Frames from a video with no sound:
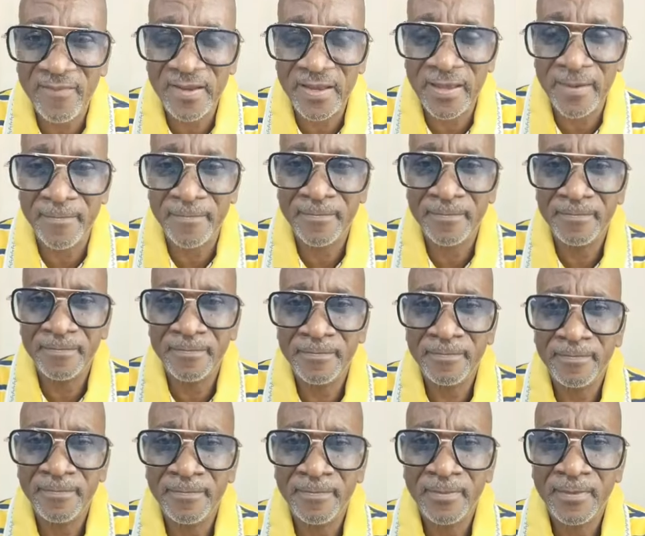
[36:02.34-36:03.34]
for them
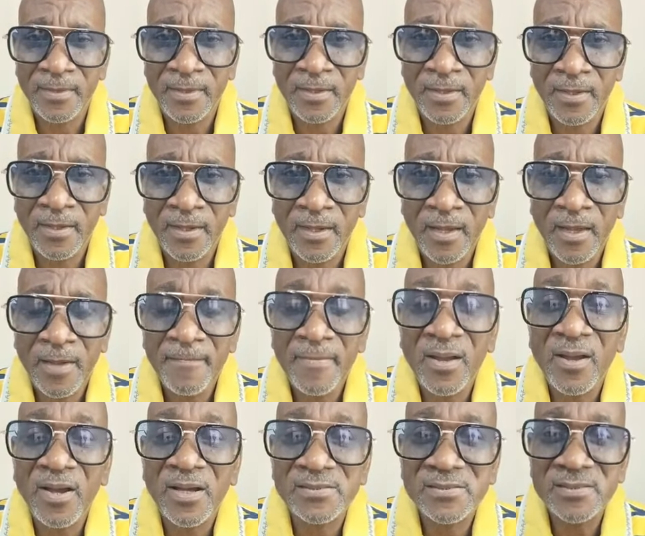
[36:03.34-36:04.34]

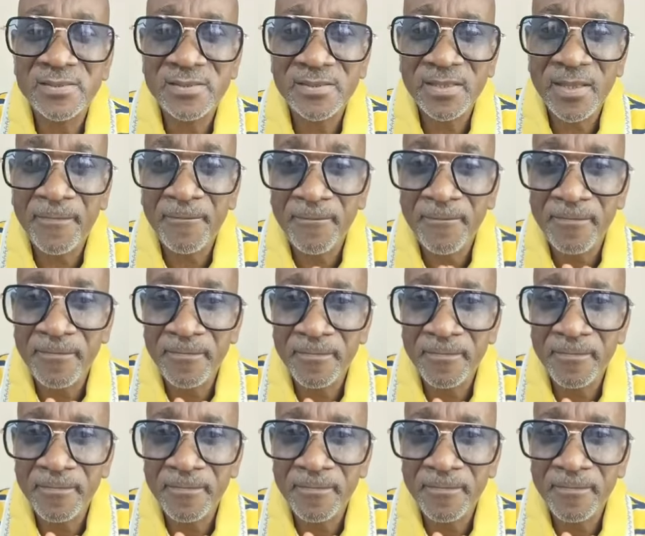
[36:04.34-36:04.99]
because the